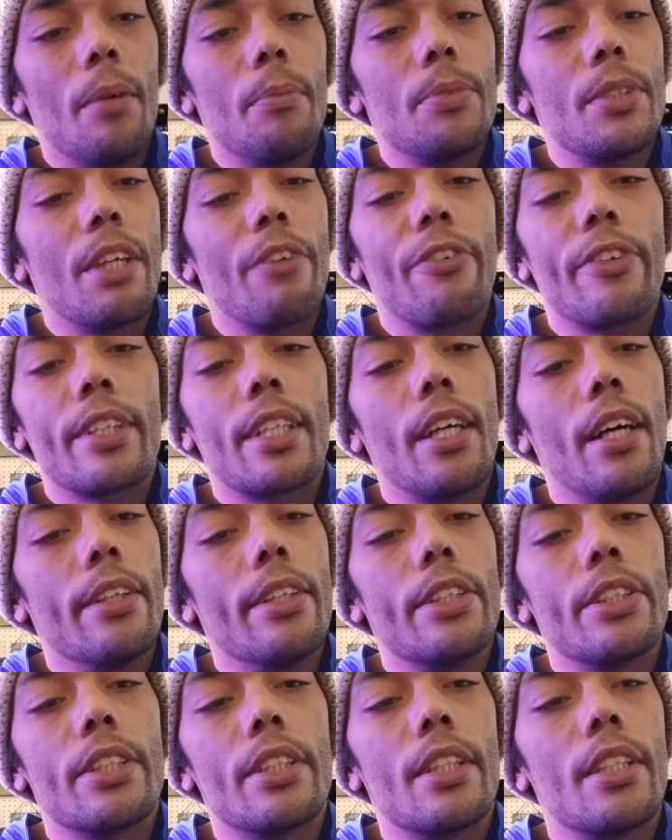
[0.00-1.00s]
Different
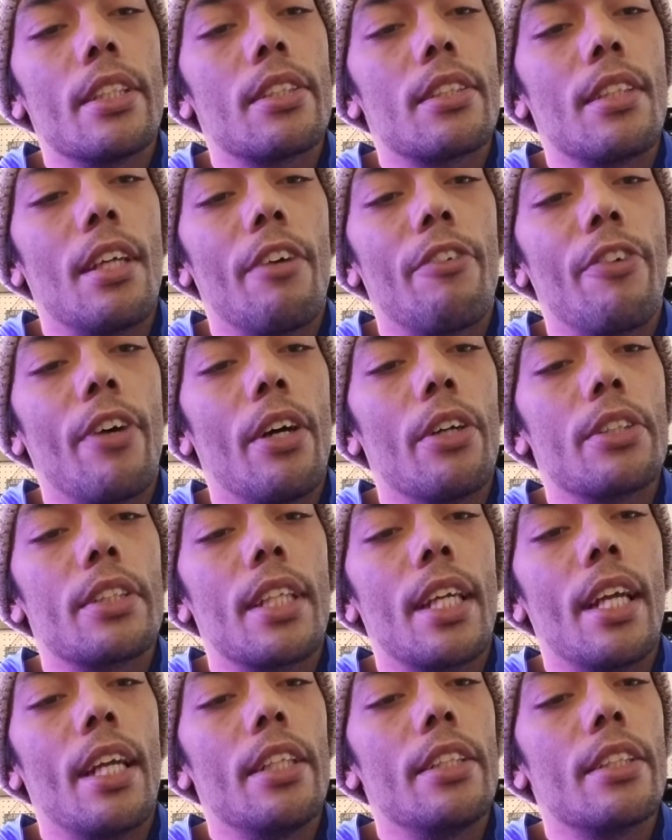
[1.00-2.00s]
colors of this stuff out
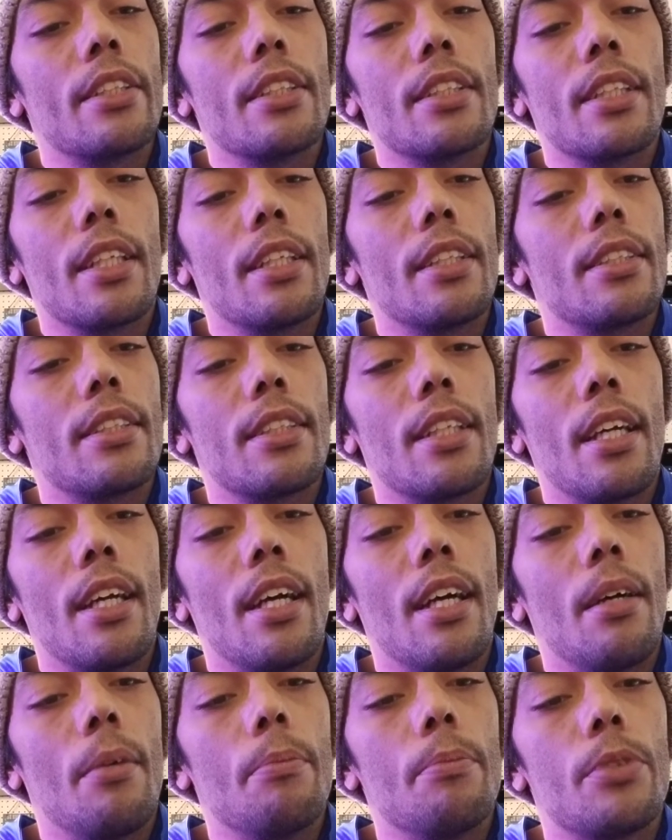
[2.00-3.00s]
there. You can get
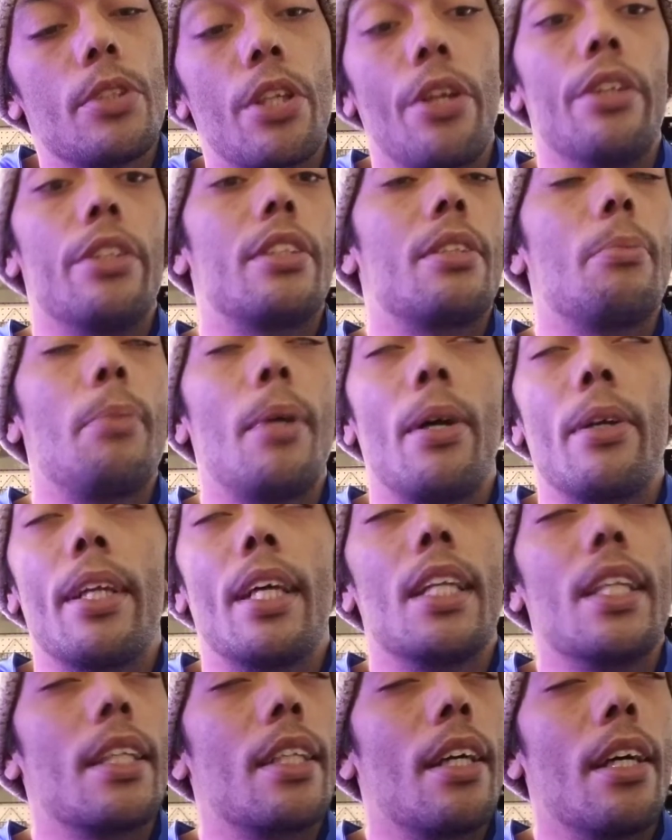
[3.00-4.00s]
just about
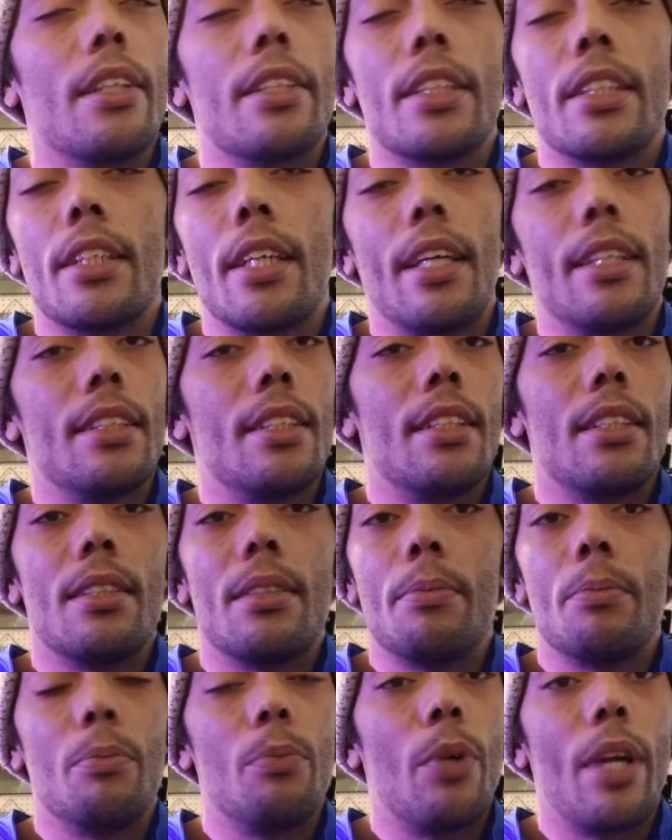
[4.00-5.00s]
any color on
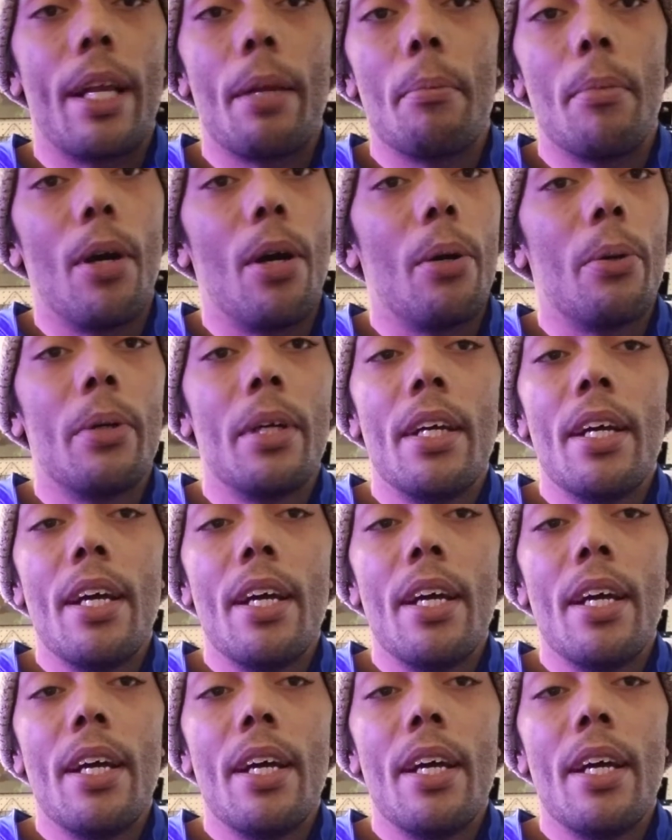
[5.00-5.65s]
the rainbow.